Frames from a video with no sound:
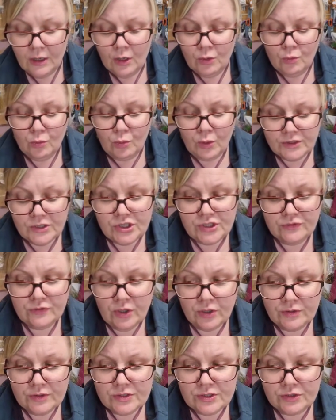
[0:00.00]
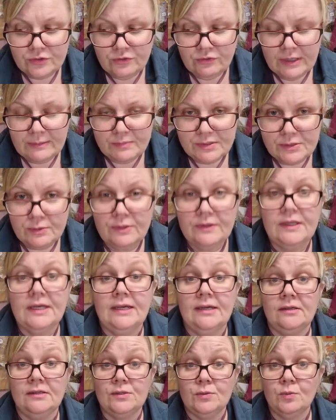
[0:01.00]
Once you've gotten to grips with
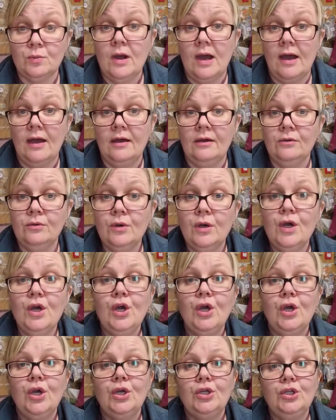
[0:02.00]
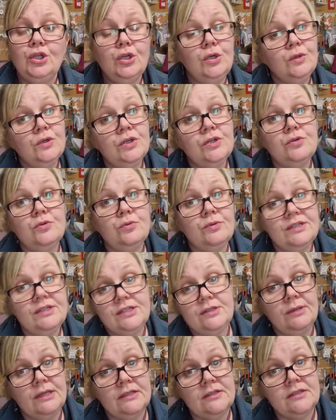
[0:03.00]
it as well, you could always
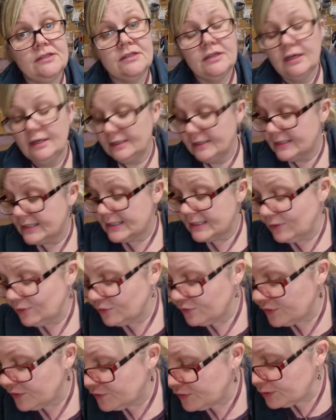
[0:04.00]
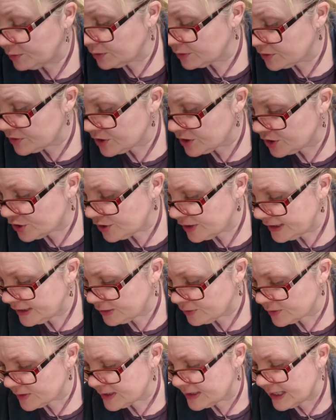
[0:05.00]
do it in sterling silver if you want to treat
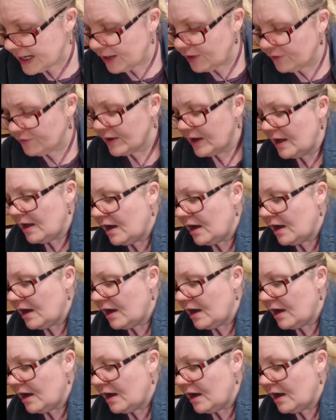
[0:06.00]
yourself.